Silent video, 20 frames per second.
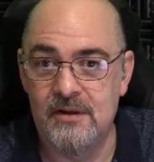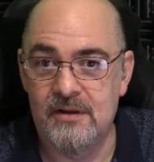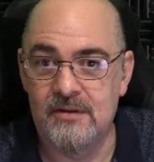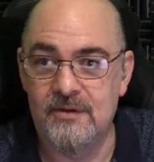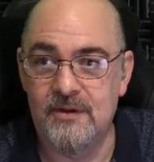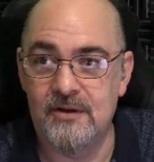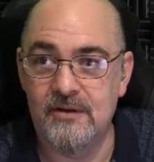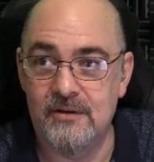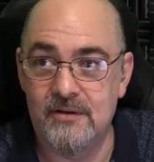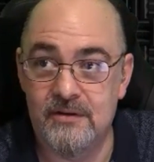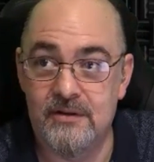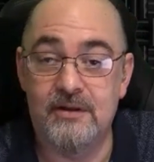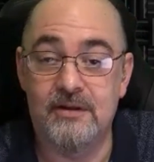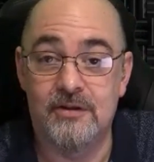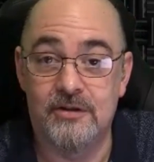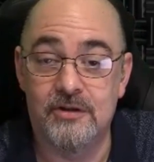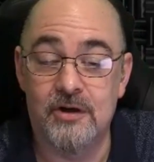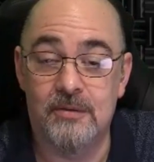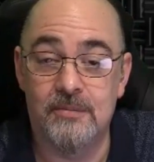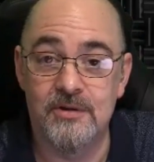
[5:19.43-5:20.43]
that, that
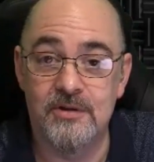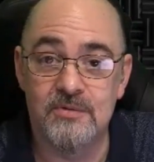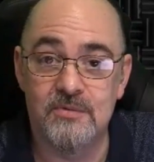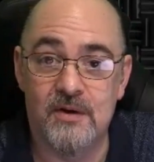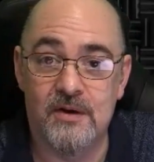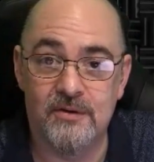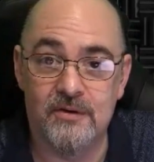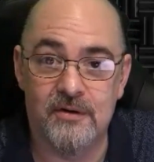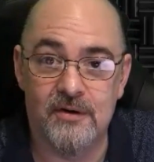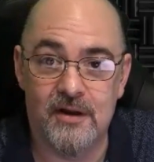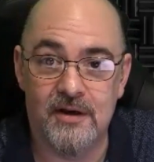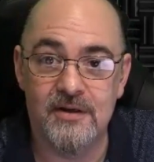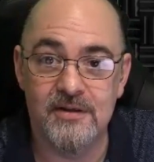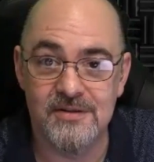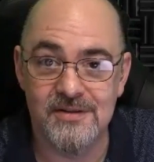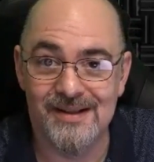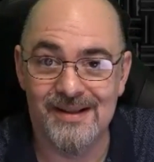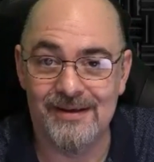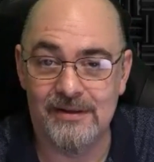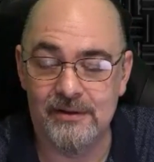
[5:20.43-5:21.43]
determines whether or not
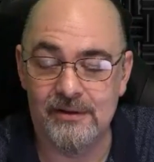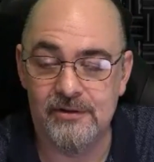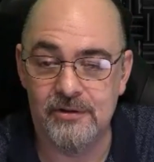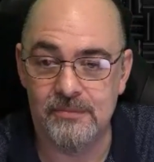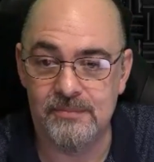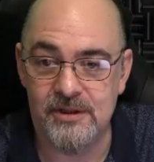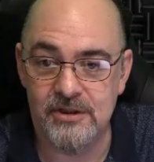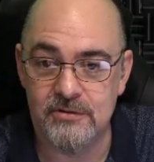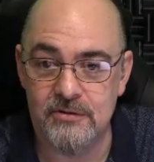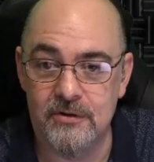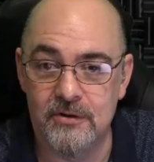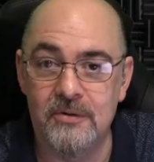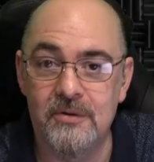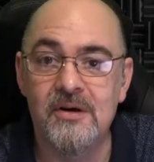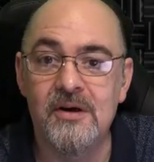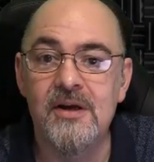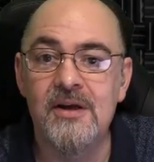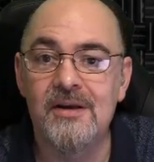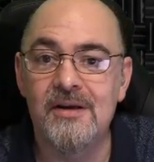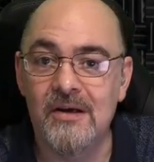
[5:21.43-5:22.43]
it's likely to be true,
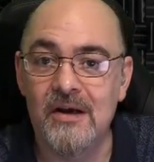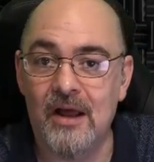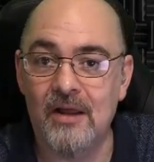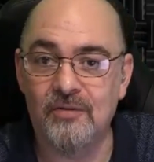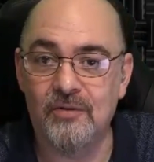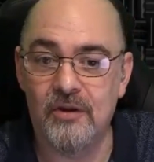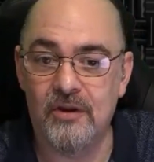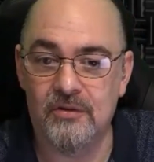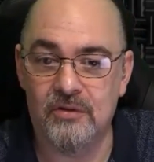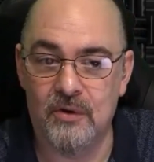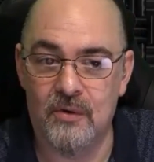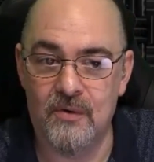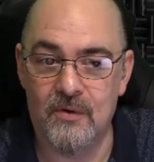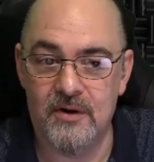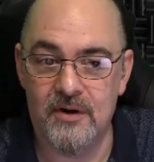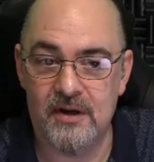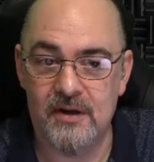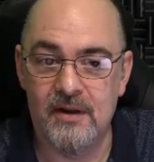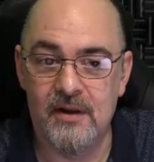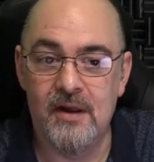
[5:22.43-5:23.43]
not the
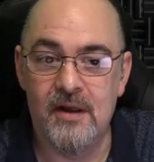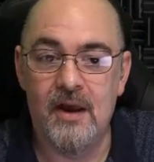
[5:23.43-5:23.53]
authority.